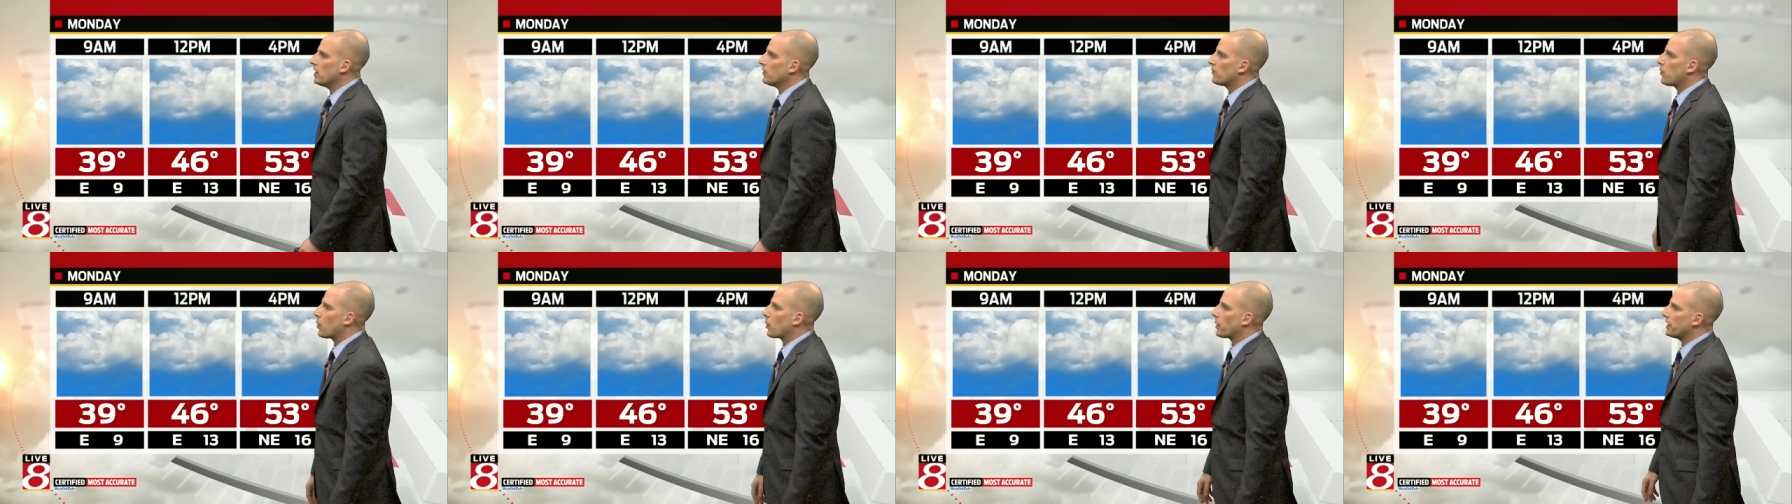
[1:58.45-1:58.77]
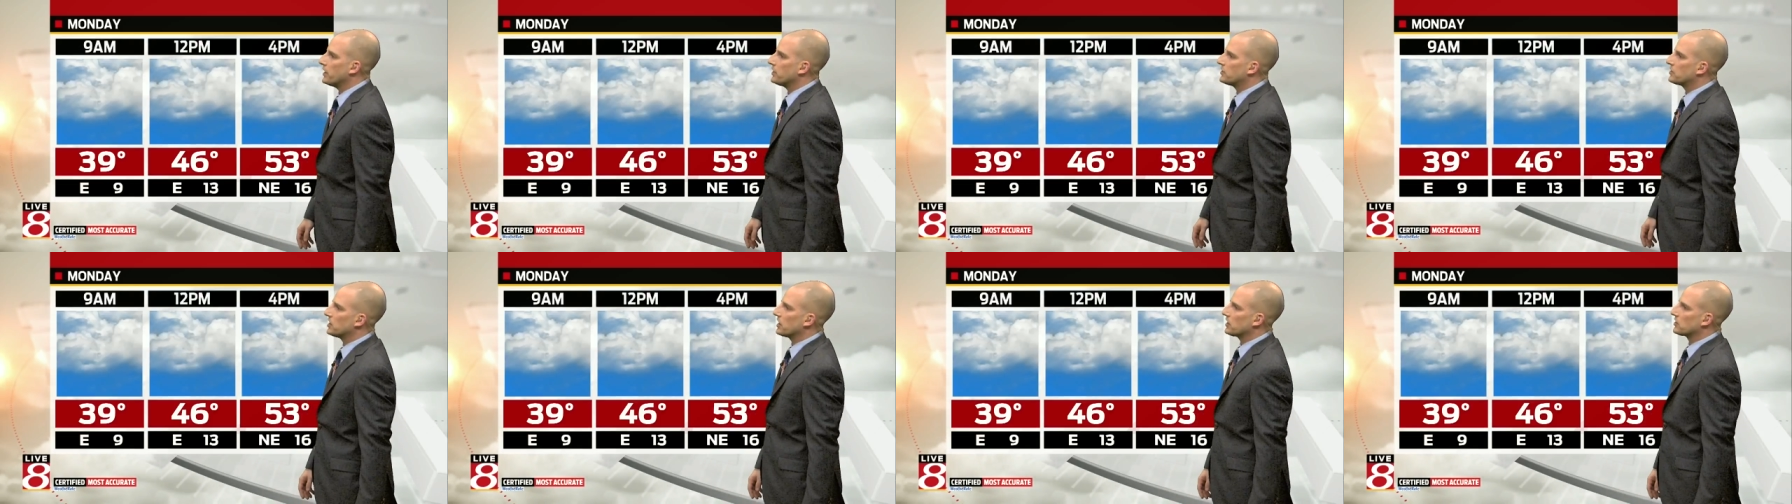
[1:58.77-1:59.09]

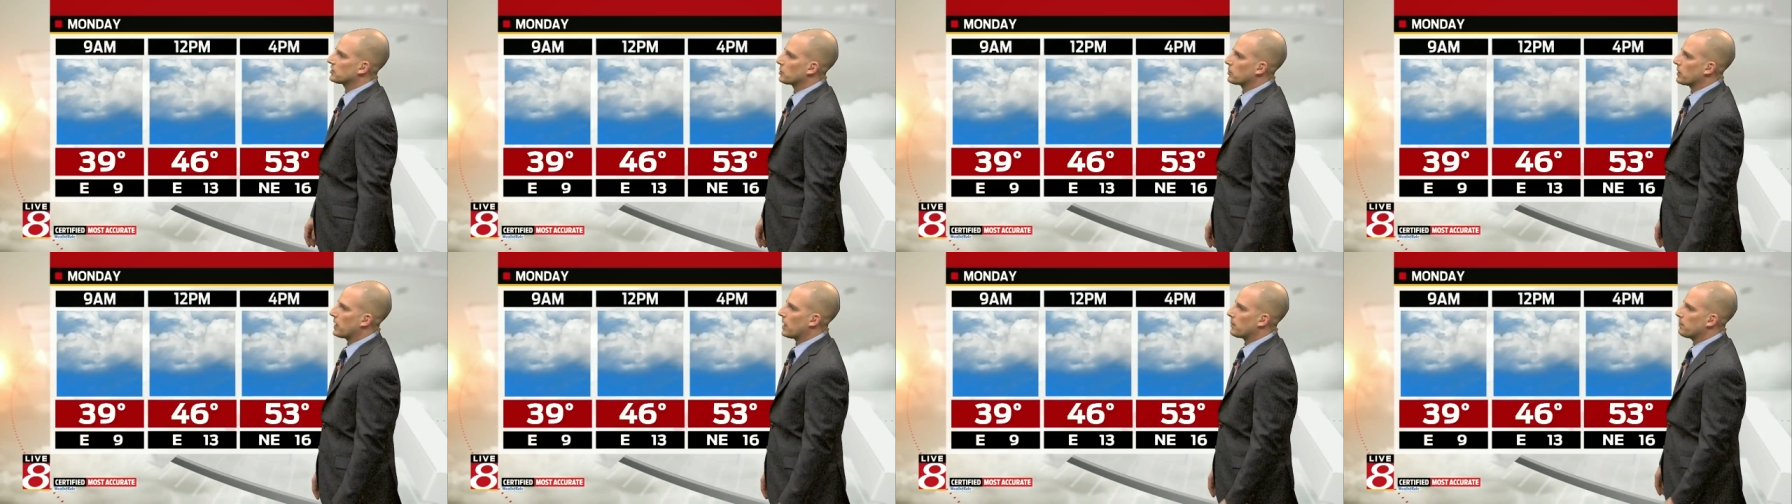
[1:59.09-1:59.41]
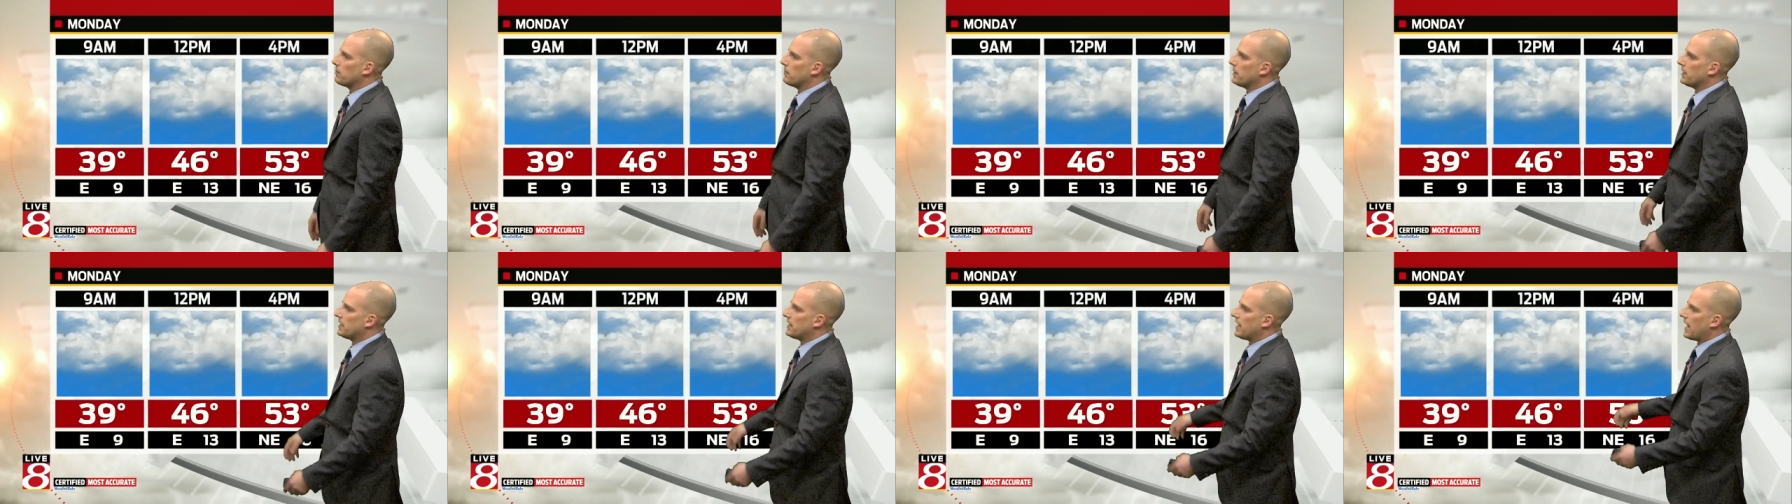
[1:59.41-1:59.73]
46
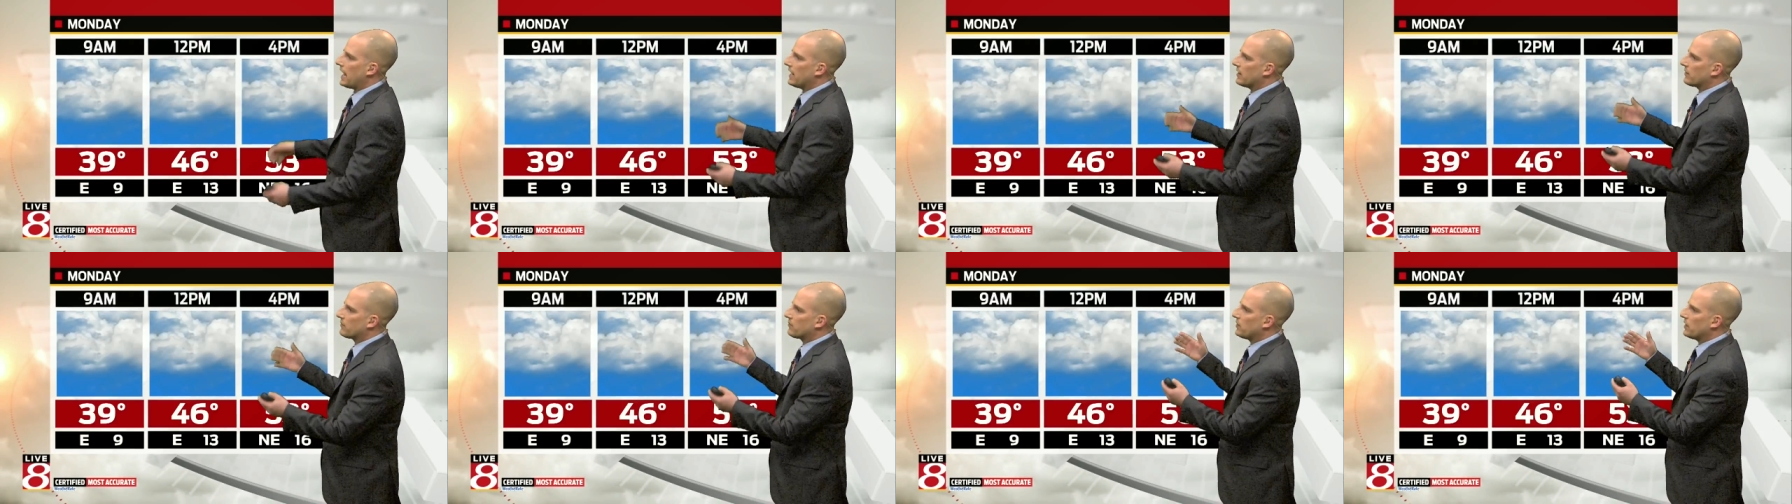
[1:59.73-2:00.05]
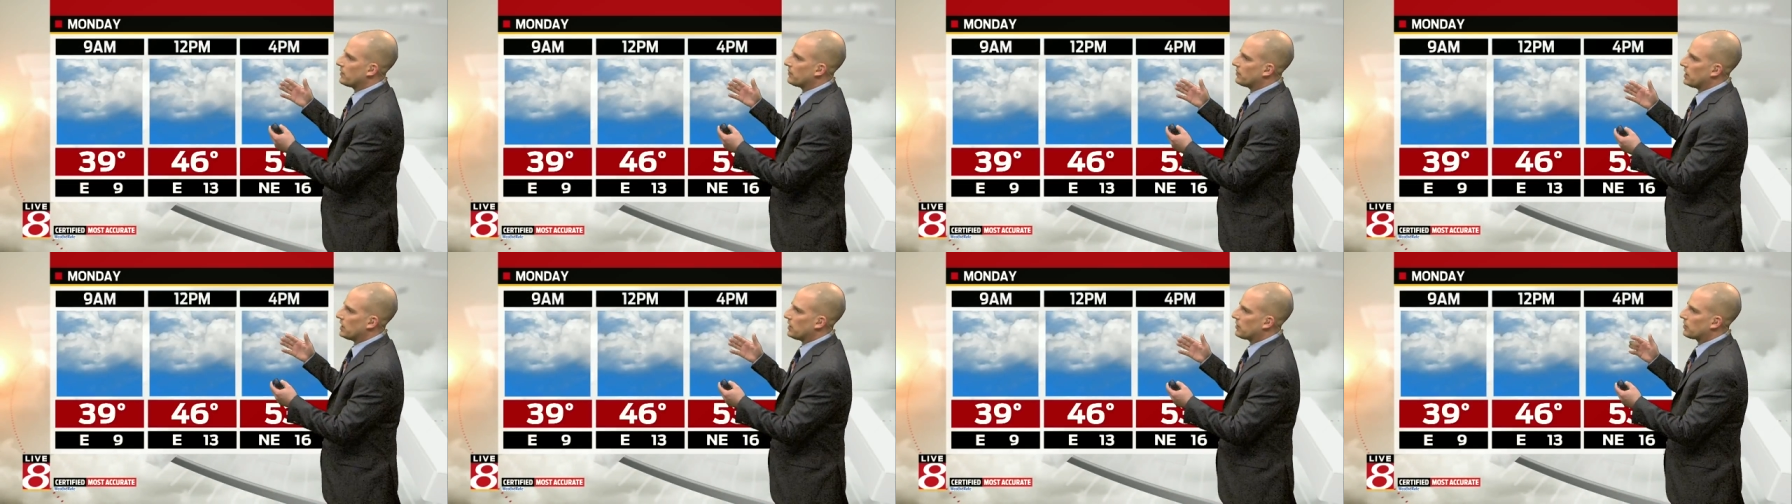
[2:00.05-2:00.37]
around midday and
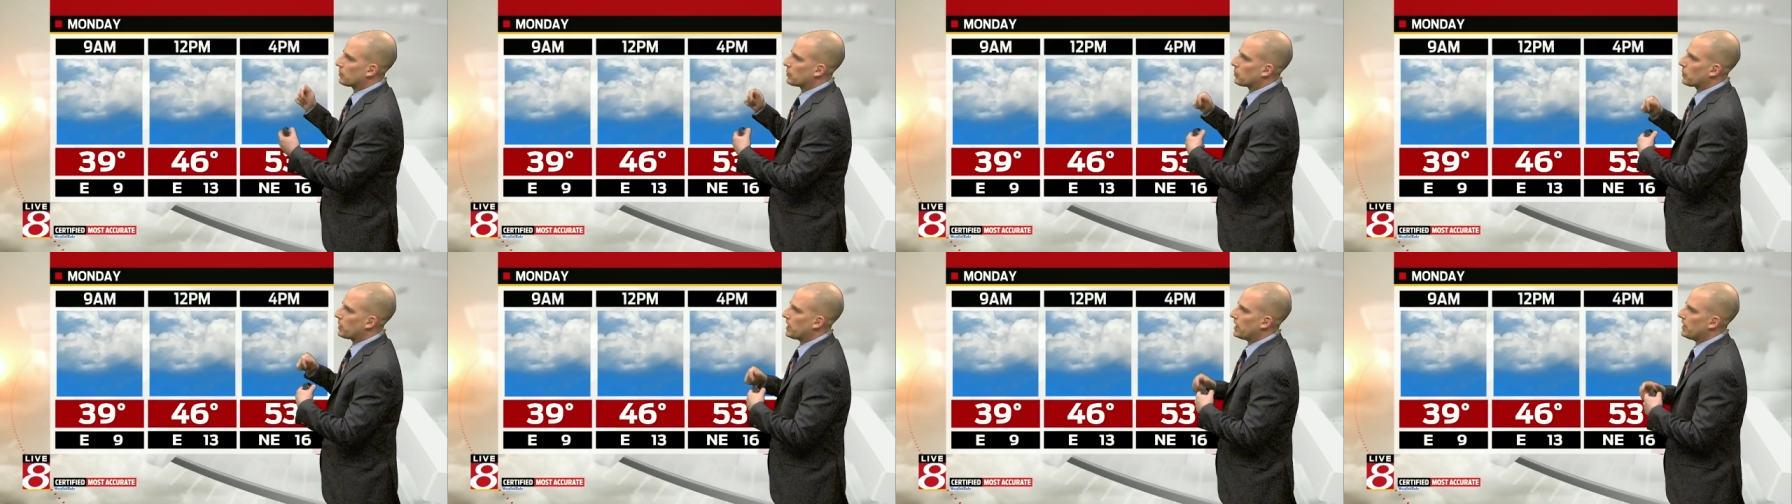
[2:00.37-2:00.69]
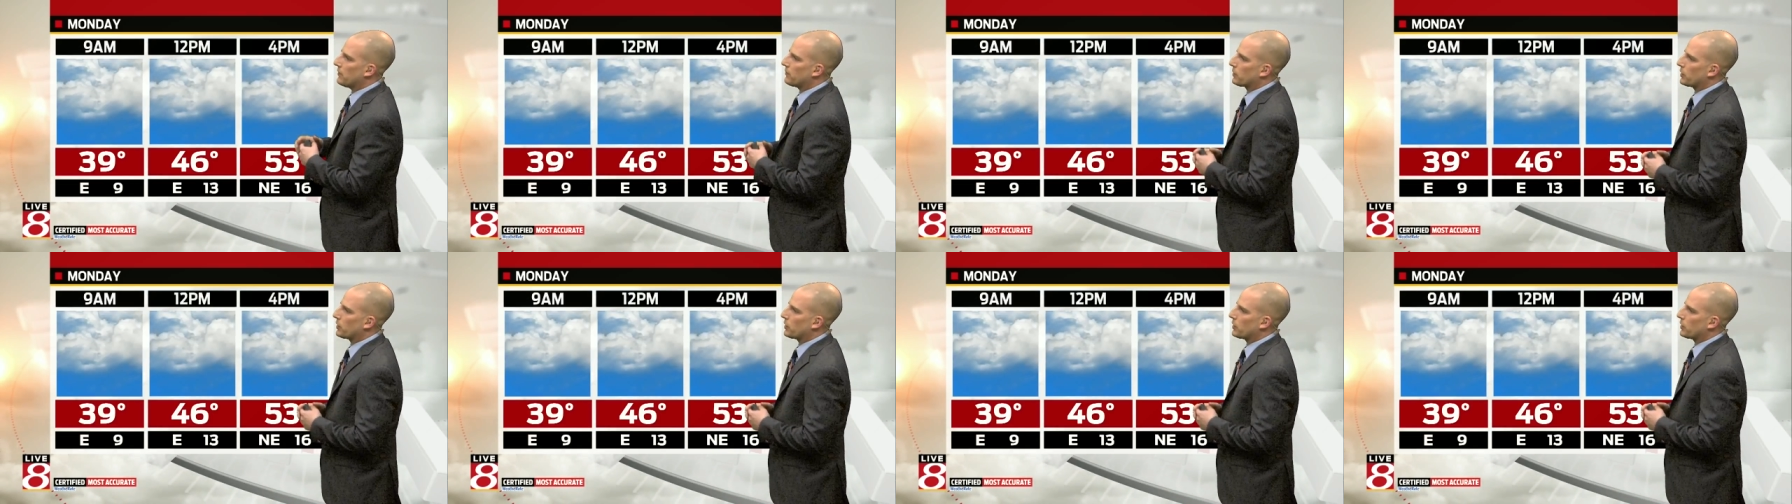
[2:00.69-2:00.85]
53